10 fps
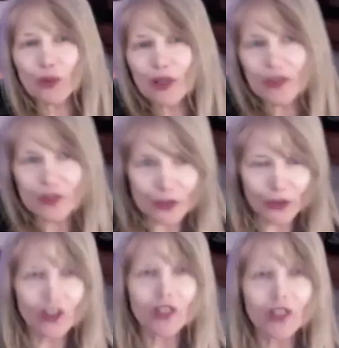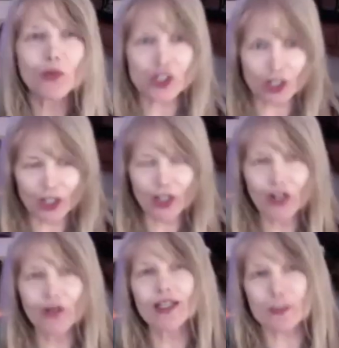go around the circle and we
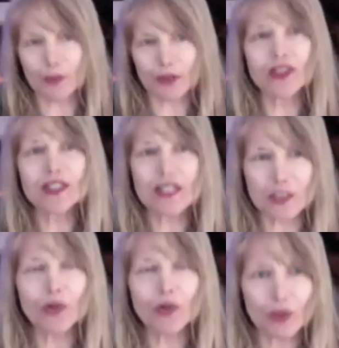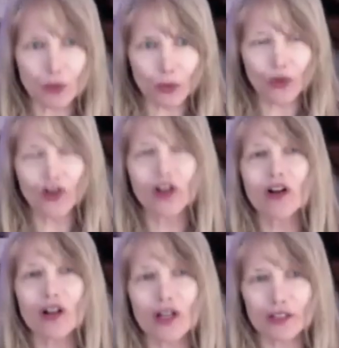share experiences and we record
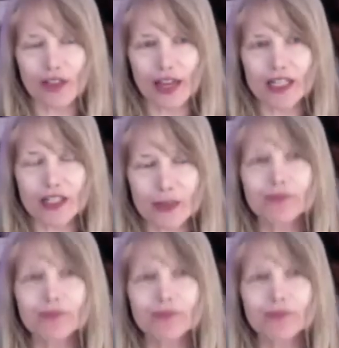all of that.